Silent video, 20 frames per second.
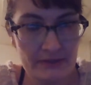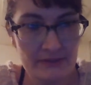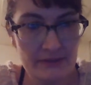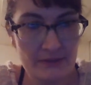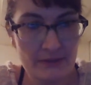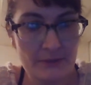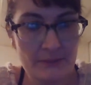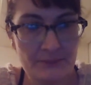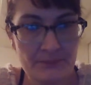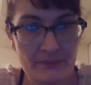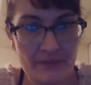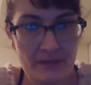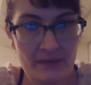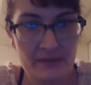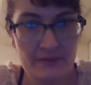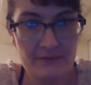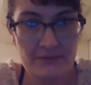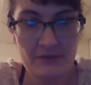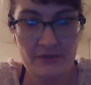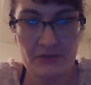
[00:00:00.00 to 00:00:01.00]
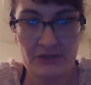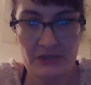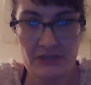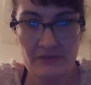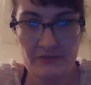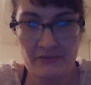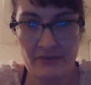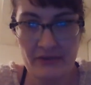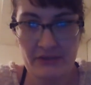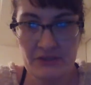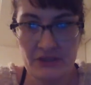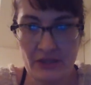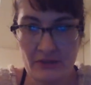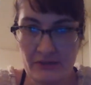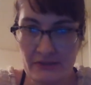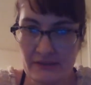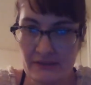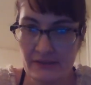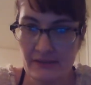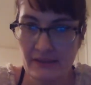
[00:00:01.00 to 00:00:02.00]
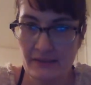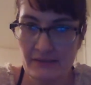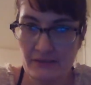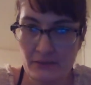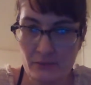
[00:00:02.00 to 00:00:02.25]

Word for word: So he's very generous and likes